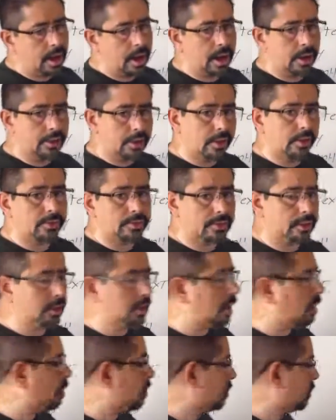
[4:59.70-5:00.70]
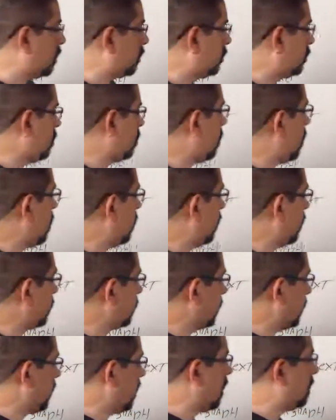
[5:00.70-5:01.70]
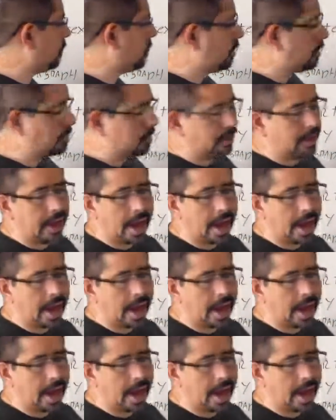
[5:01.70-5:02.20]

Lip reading: Another thing I want to talk to you about is EMDs.